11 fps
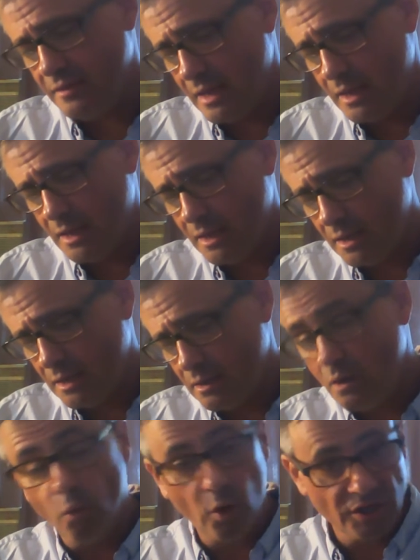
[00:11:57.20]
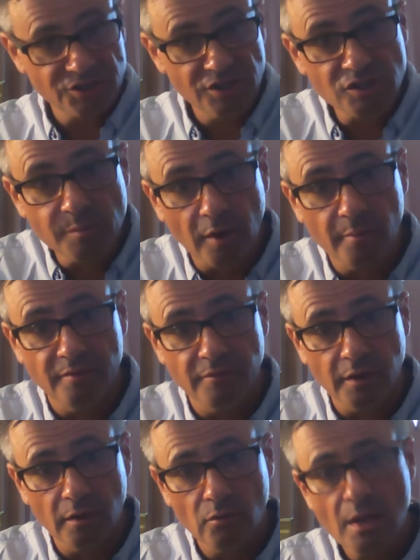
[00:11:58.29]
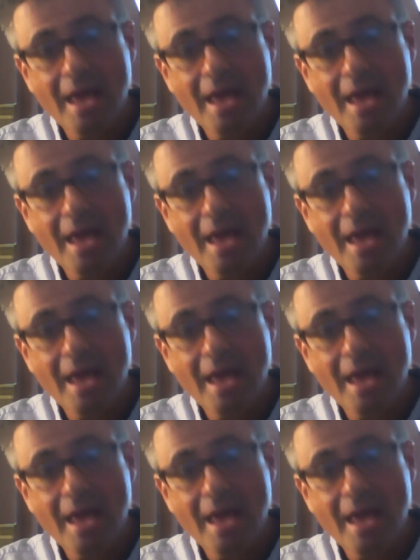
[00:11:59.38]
then watch the experiment video,